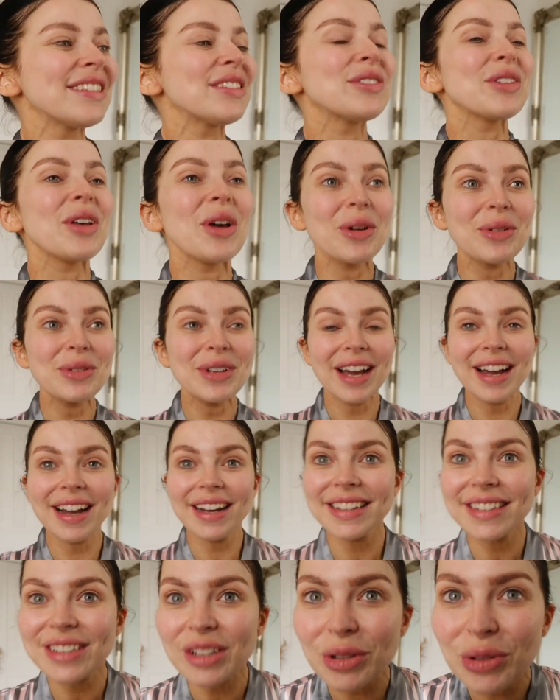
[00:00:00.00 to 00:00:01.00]
so
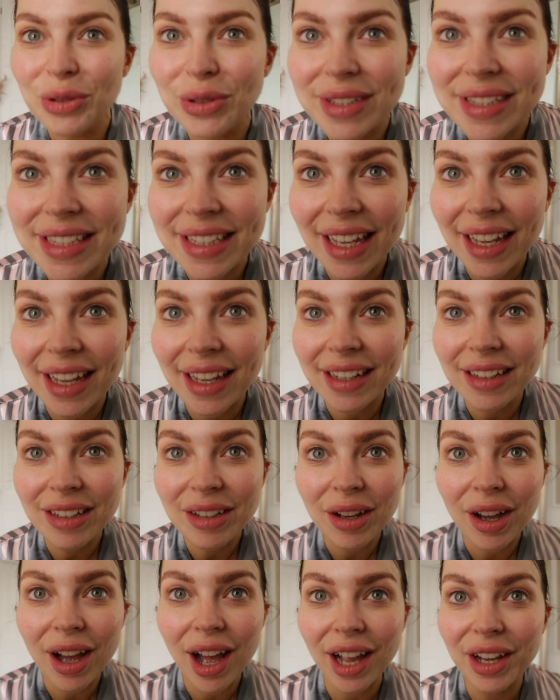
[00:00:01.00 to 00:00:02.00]
nice on your skin.
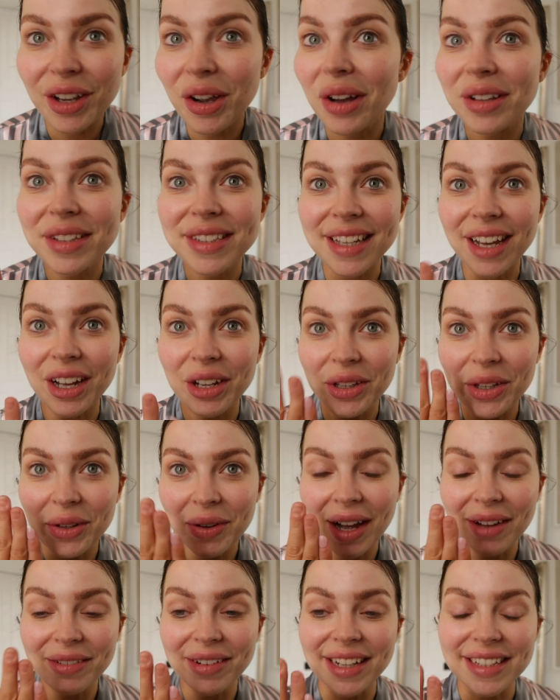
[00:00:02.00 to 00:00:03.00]
I can't tell you
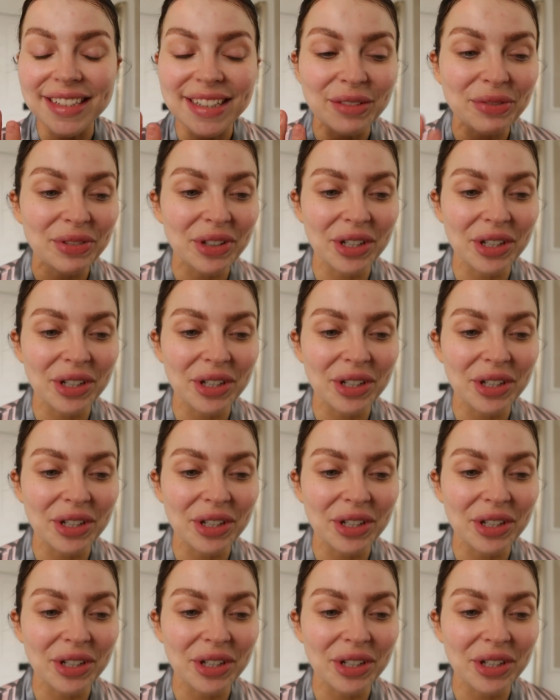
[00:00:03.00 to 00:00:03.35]
how nice that